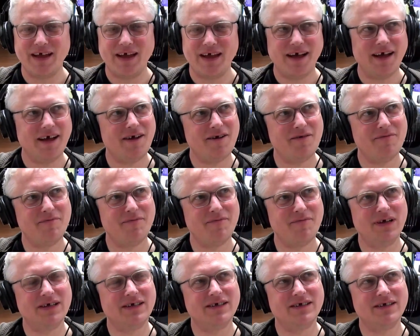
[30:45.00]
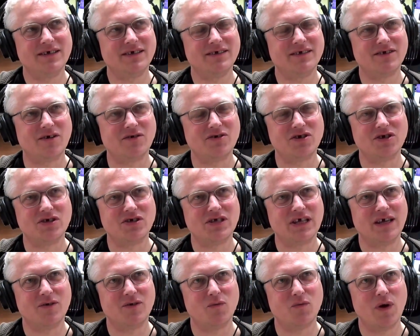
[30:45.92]
So I was just thinking, where was I in
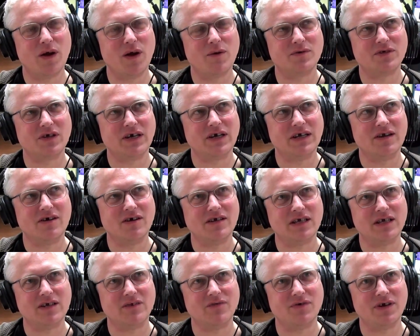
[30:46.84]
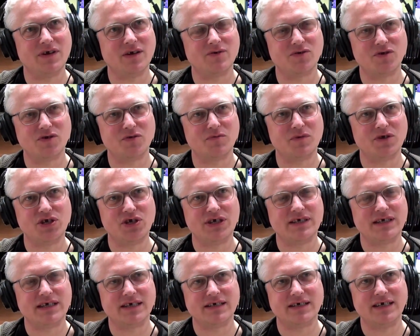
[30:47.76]
93? I was doing my GCSEs for the second
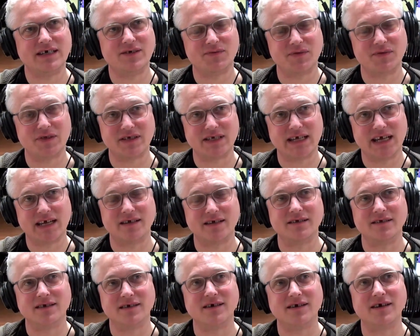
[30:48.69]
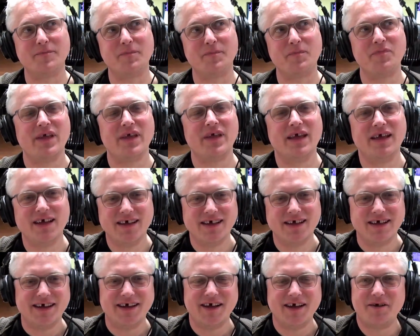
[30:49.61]
time. Yeah,
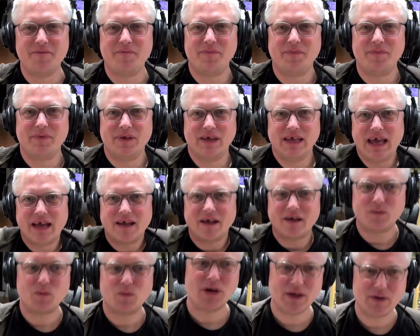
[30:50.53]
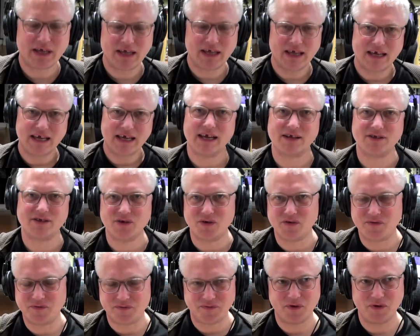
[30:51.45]
well, it kicked off. A lot of
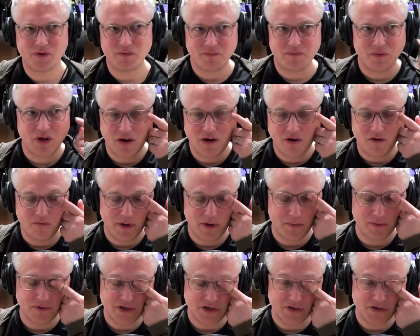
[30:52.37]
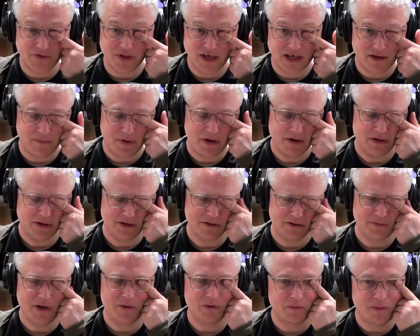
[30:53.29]
people still think of punk as people pogoing and
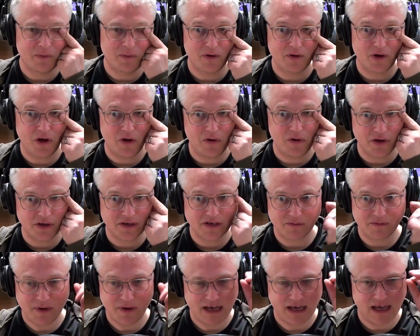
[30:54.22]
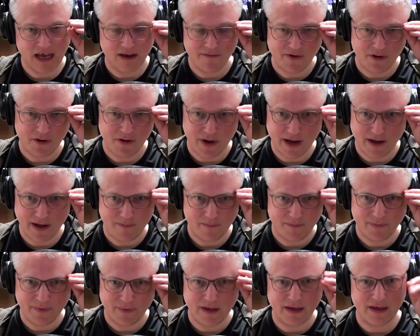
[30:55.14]
spitting everywhere. And
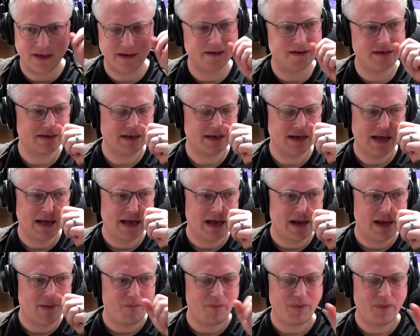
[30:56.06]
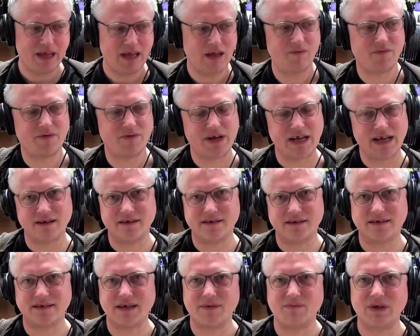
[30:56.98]
even in 76 and
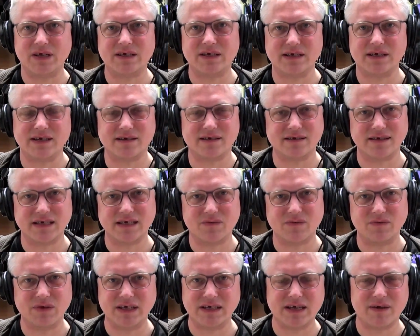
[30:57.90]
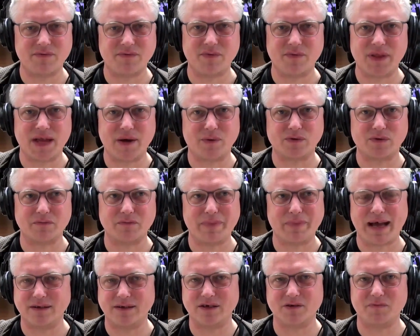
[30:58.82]
77, that was a pantomime
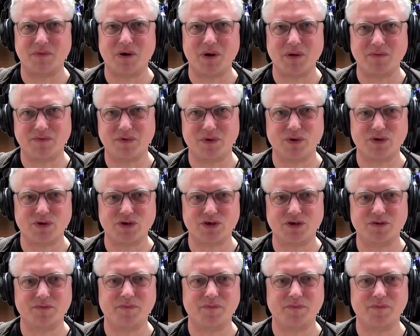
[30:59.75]
version of what was going